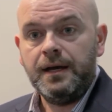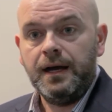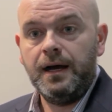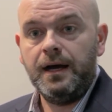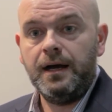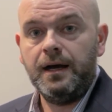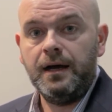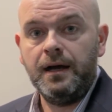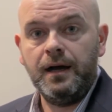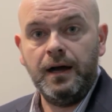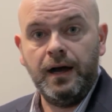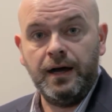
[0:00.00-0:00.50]

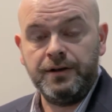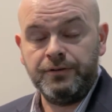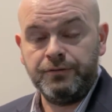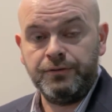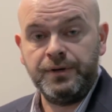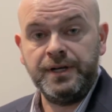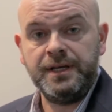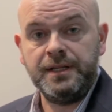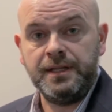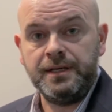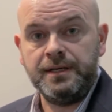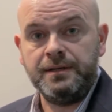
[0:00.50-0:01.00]
and
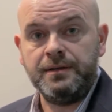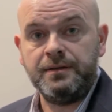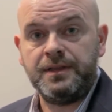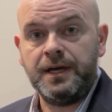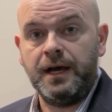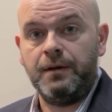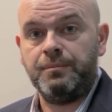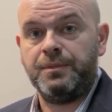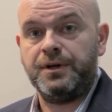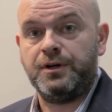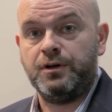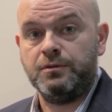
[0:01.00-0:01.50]
really
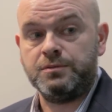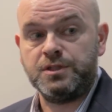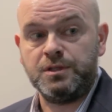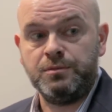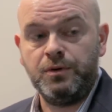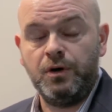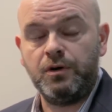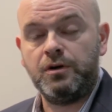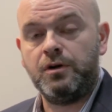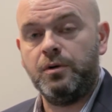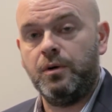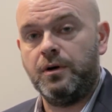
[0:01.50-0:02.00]
that becomes a
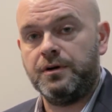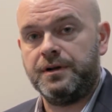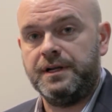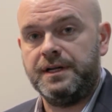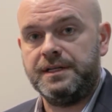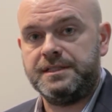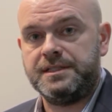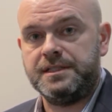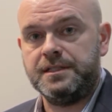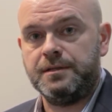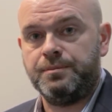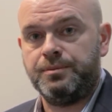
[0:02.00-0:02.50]
more
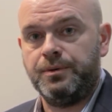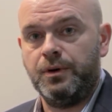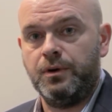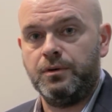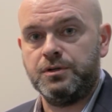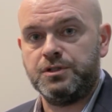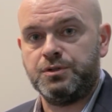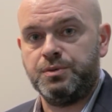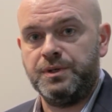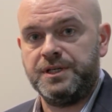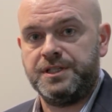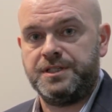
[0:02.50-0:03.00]
coordinated
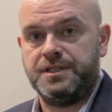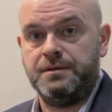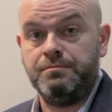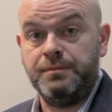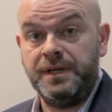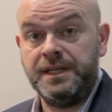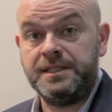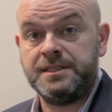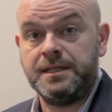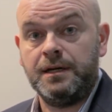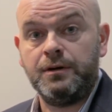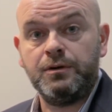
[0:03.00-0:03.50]
approach which can
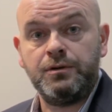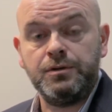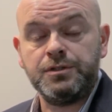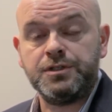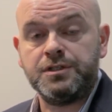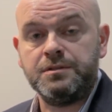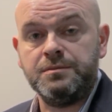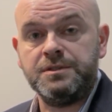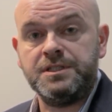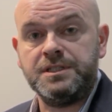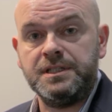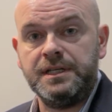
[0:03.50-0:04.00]
meet our
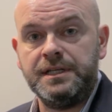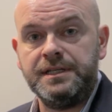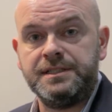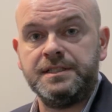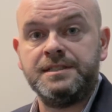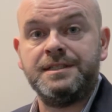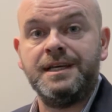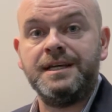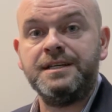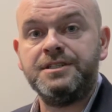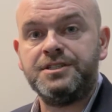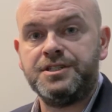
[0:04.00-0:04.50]
customers' needs
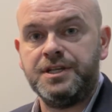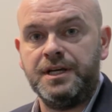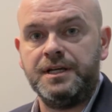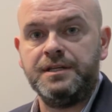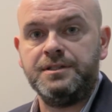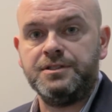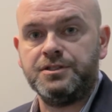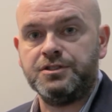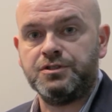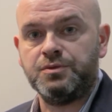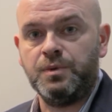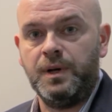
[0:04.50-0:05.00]
as they
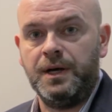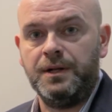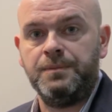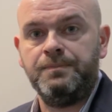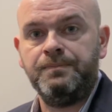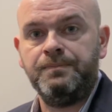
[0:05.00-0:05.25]
change as well.